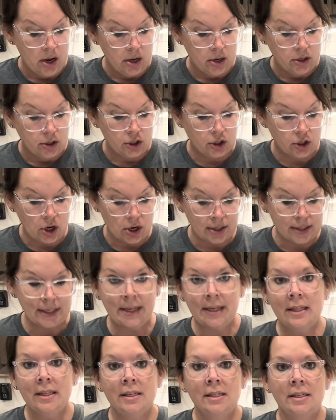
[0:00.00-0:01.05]
start to
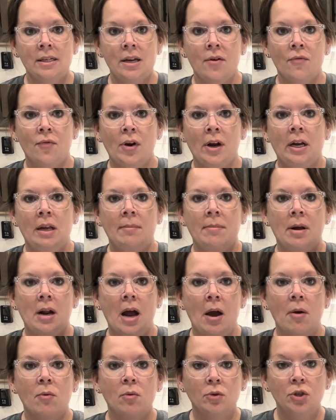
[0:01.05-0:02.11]
get this stuff ready, but
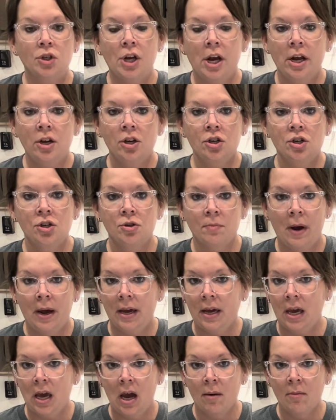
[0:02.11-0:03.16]
I will change my
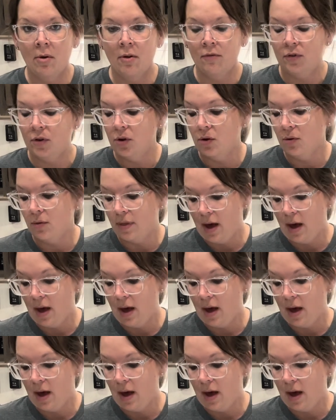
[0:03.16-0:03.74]
camera view.